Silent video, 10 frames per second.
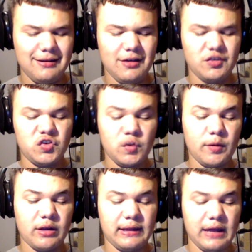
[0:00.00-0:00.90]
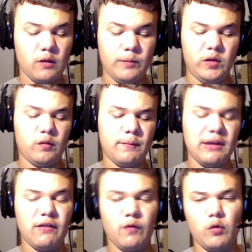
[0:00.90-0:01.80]
Super cloud built
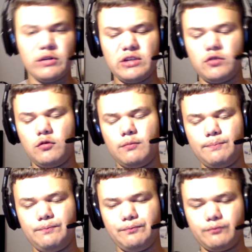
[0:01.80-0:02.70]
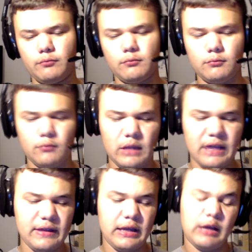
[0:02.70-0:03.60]
PS4 digital. I
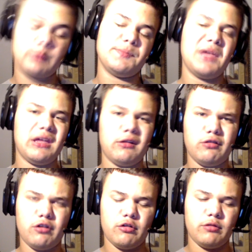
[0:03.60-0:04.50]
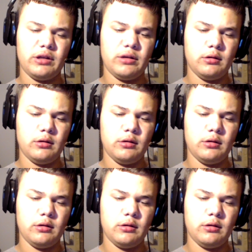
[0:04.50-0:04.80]
think I was making it hard to read.